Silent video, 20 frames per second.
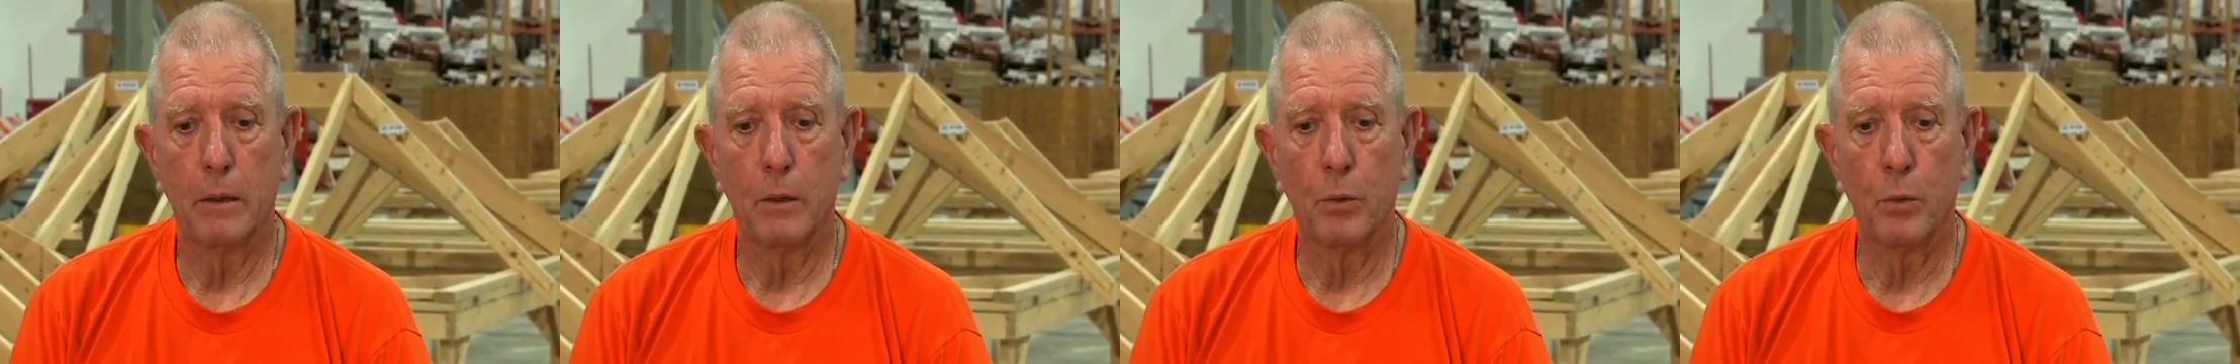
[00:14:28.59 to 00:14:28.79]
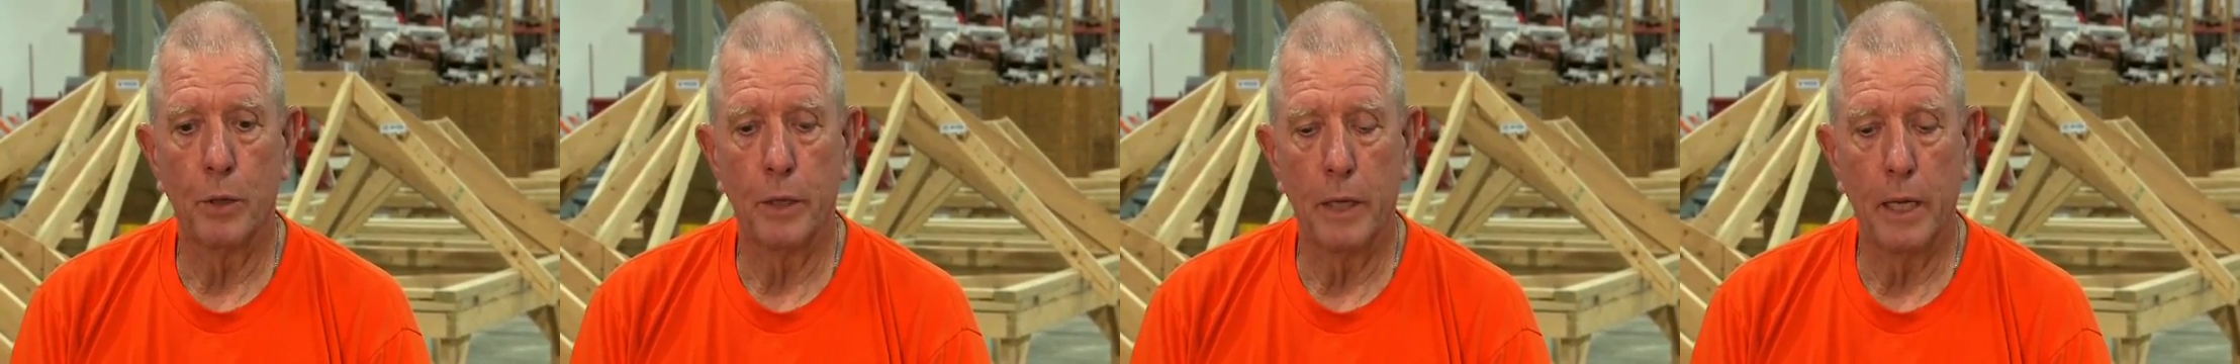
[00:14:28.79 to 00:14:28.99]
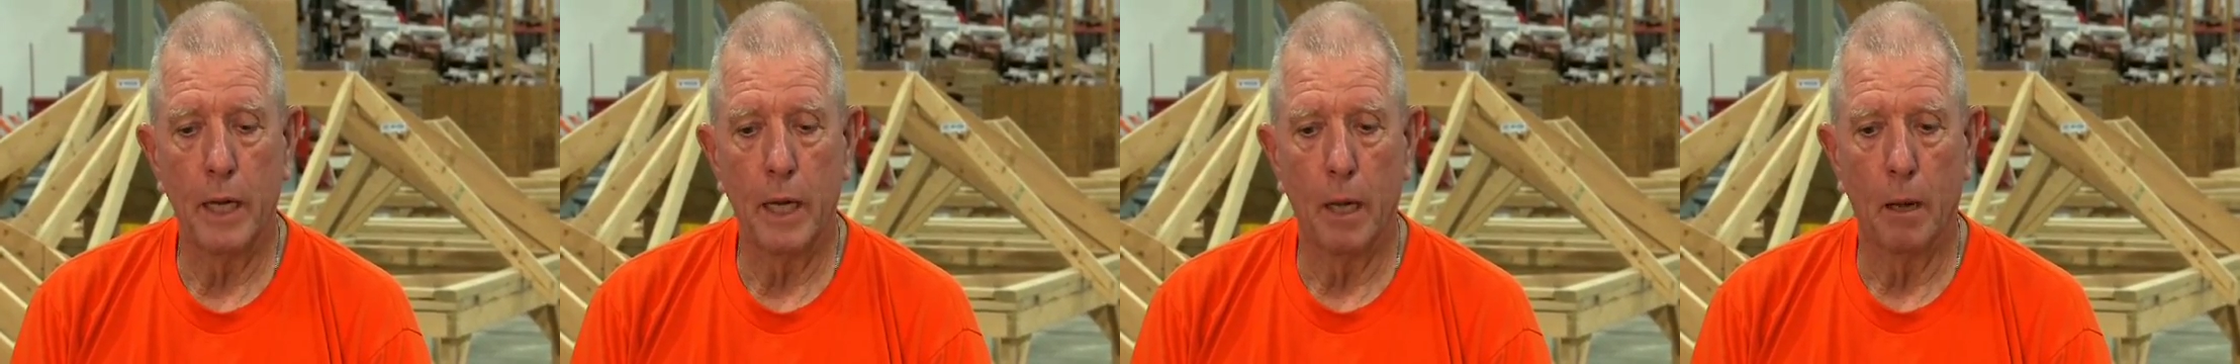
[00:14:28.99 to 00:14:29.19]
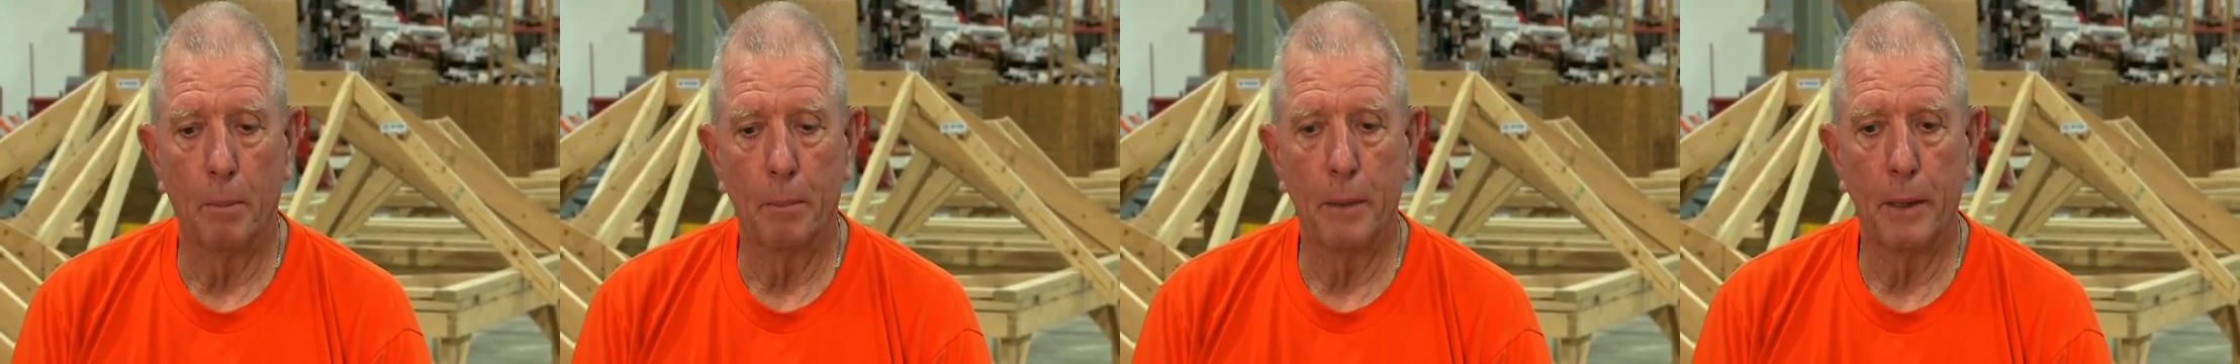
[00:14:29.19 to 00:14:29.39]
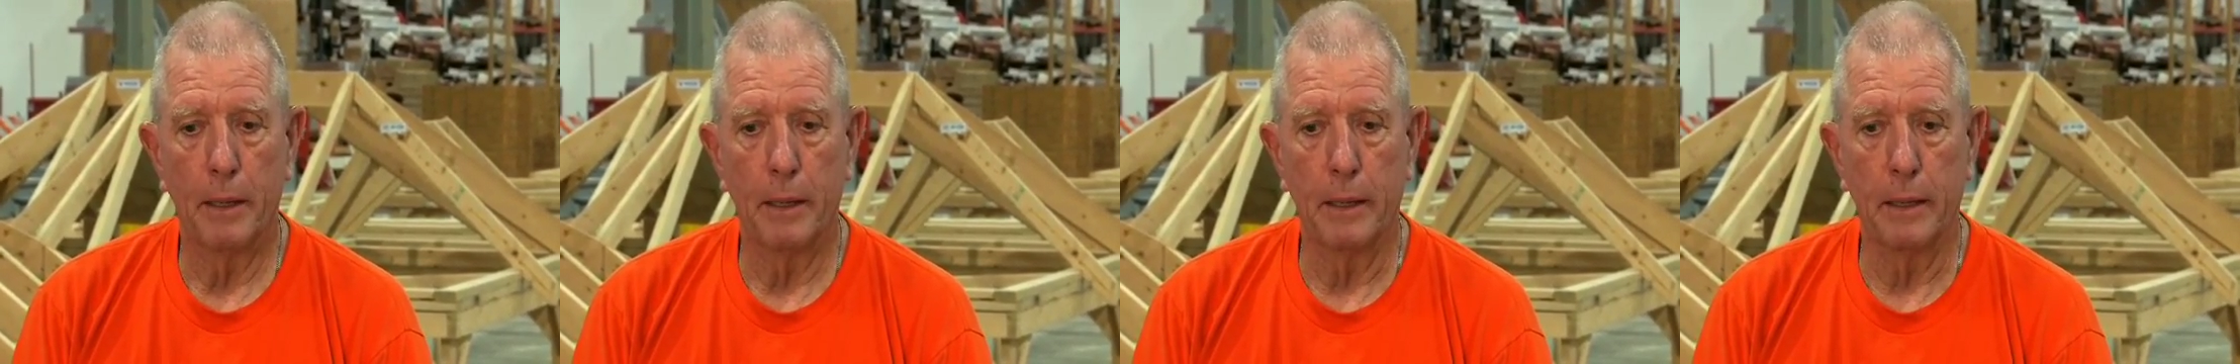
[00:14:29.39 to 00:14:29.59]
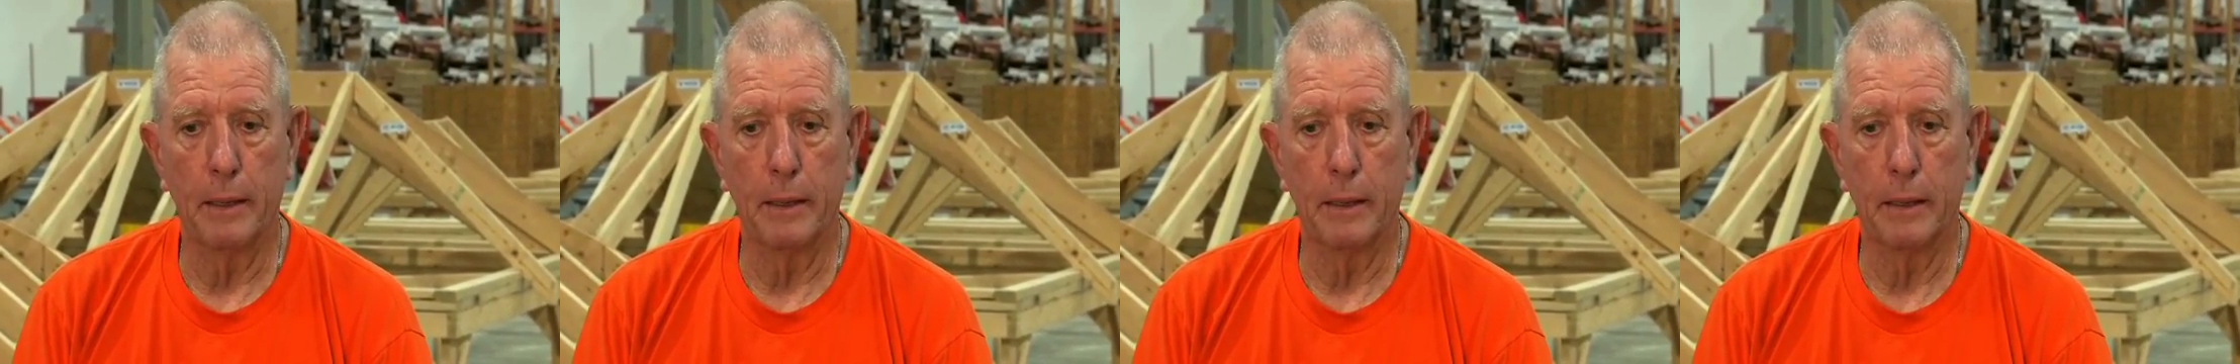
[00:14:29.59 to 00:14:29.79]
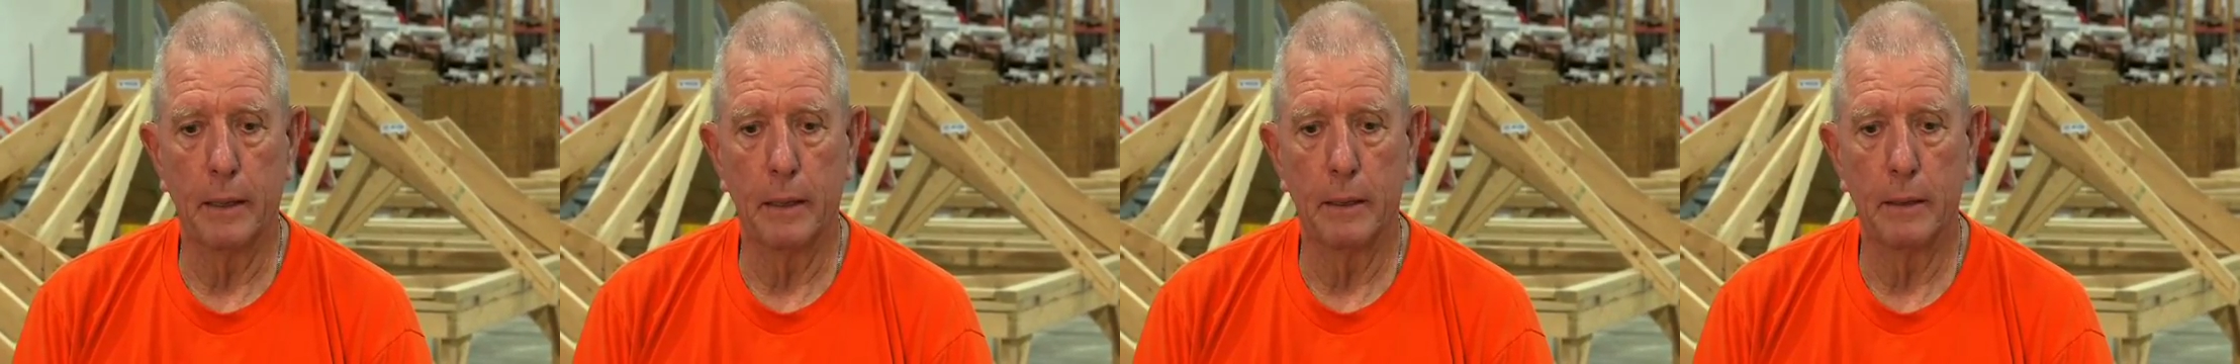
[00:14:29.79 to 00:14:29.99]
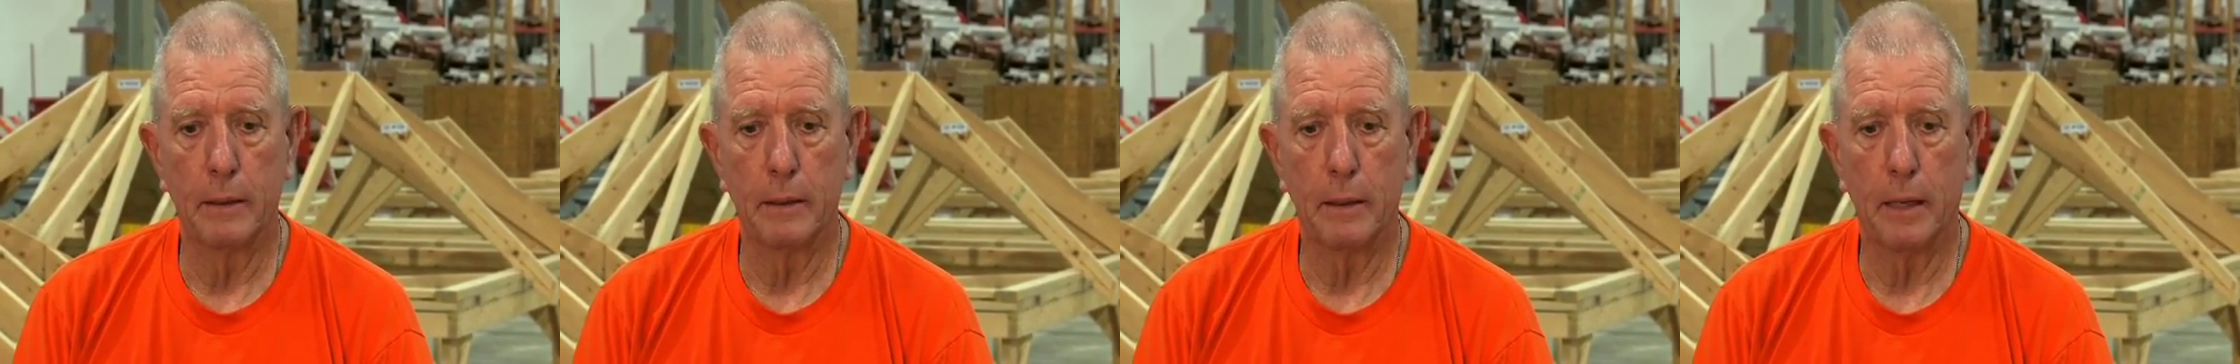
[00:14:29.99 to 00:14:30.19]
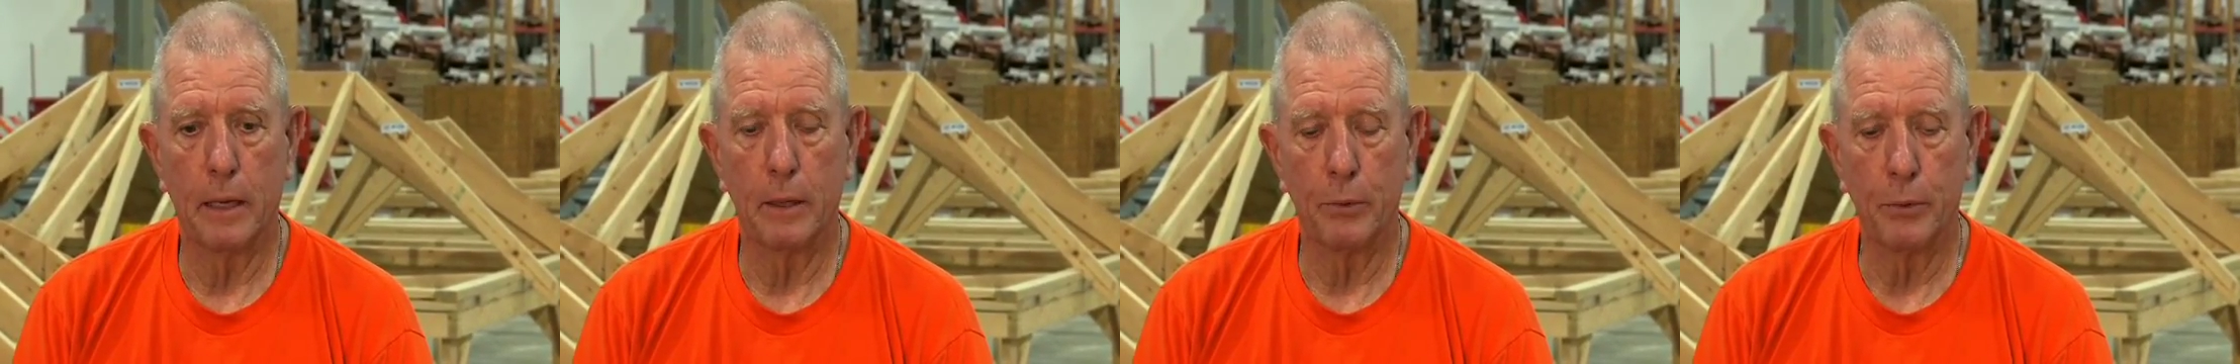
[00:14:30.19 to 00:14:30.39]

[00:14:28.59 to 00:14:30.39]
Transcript: would help. And I